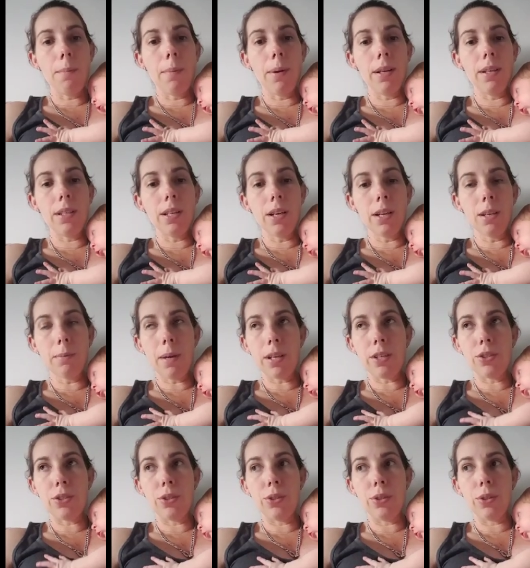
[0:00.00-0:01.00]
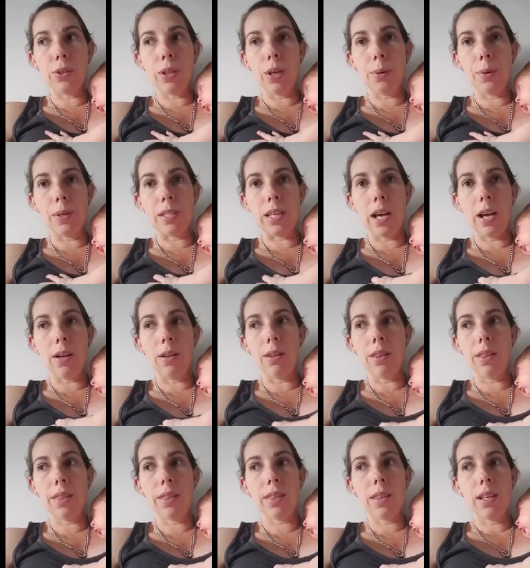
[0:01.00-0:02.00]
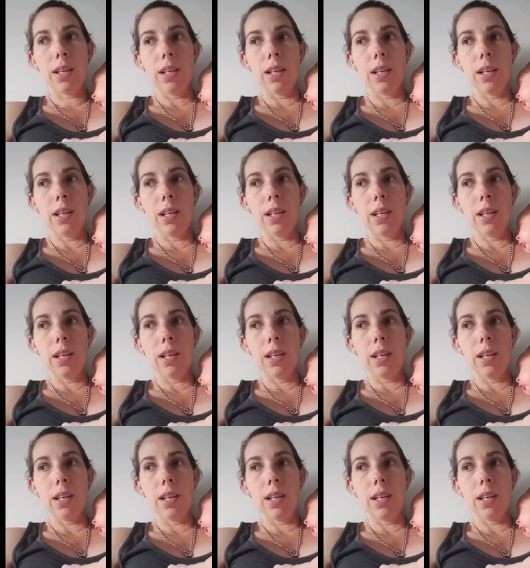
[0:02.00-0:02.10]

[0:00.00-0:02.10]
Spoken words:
But going back to Khloe's health,